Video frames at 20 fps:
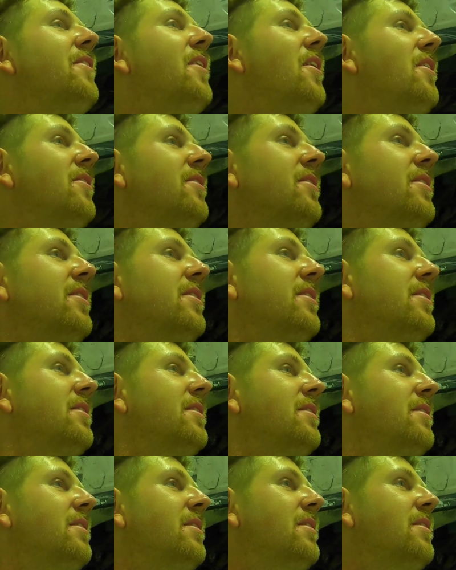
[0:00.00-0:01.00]
though,
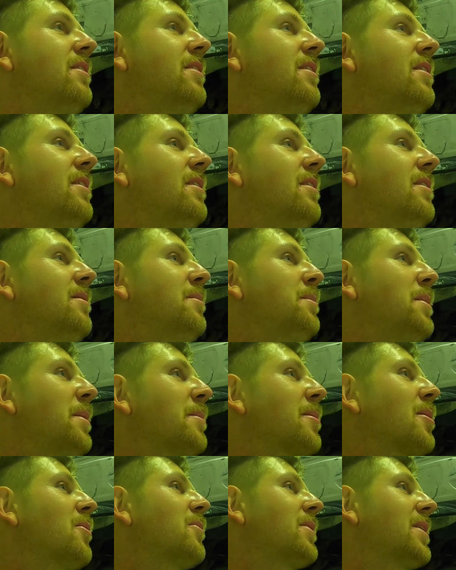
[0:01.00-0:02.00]
but
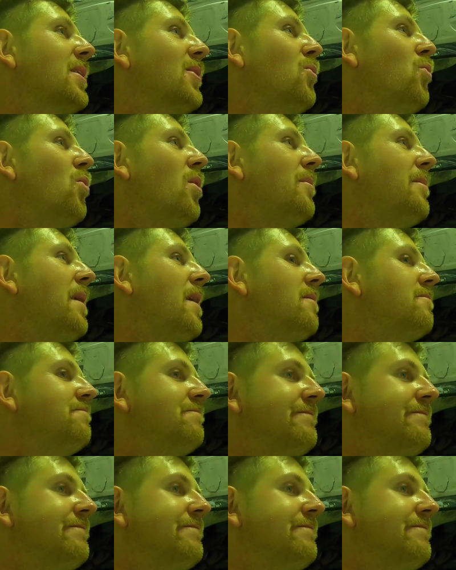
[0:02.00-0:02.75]
I'm going to get a Whopper.